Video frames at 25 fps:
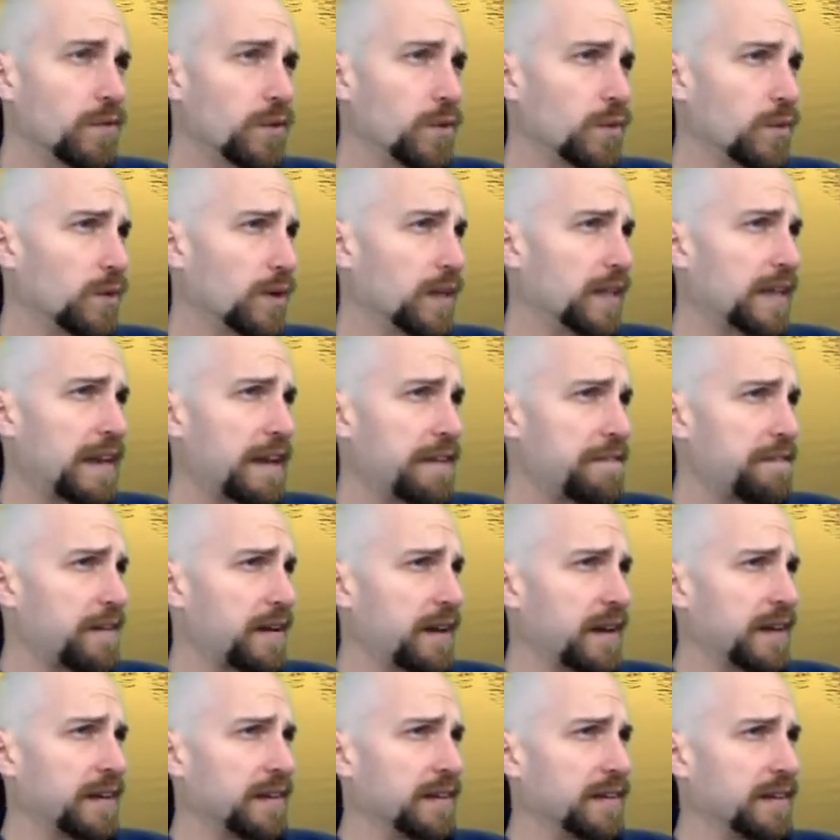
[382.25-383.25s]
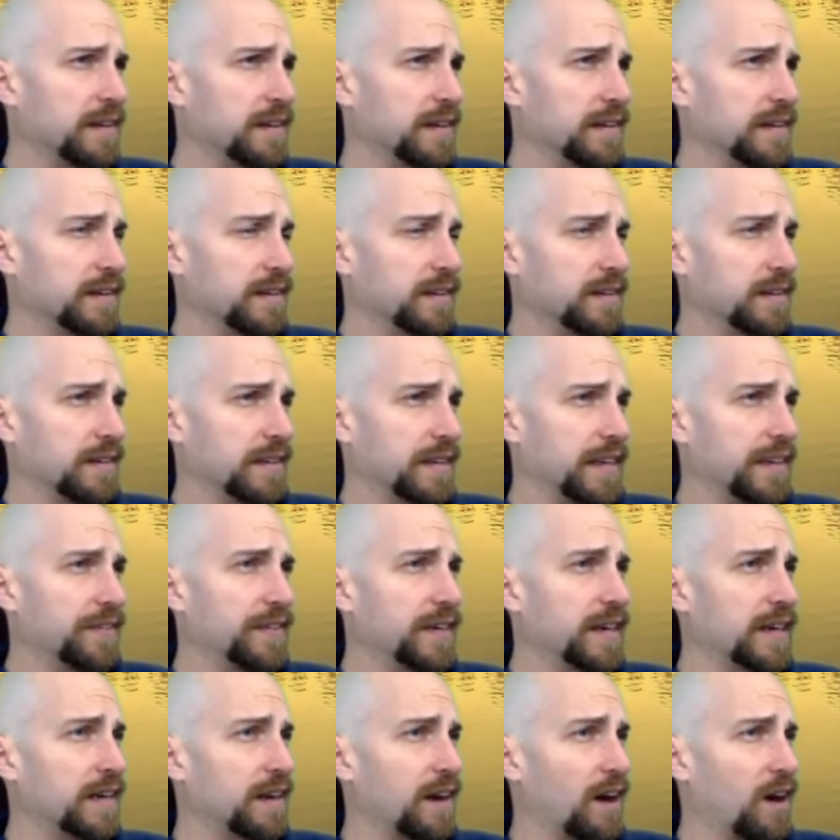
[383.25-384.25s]
Really, I find
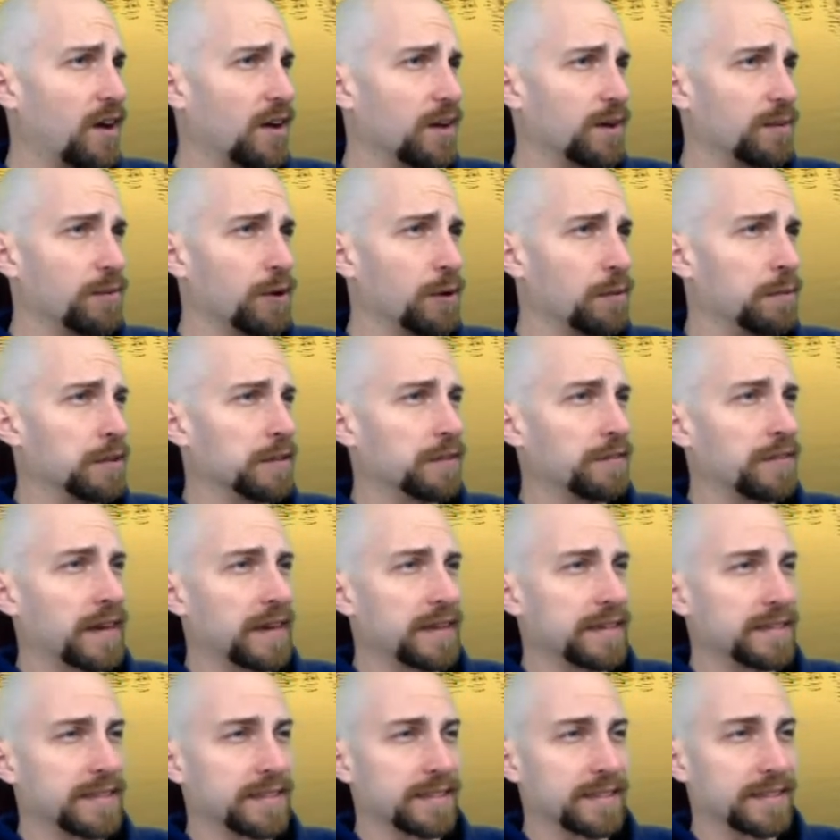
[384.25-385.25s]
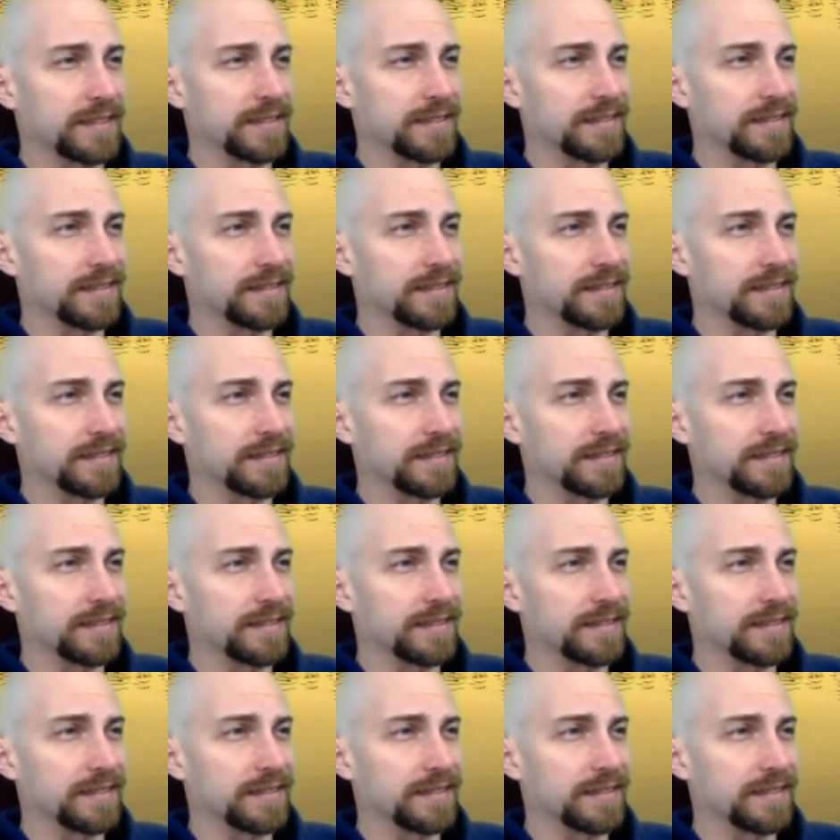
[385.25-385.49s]
even on a mobile device,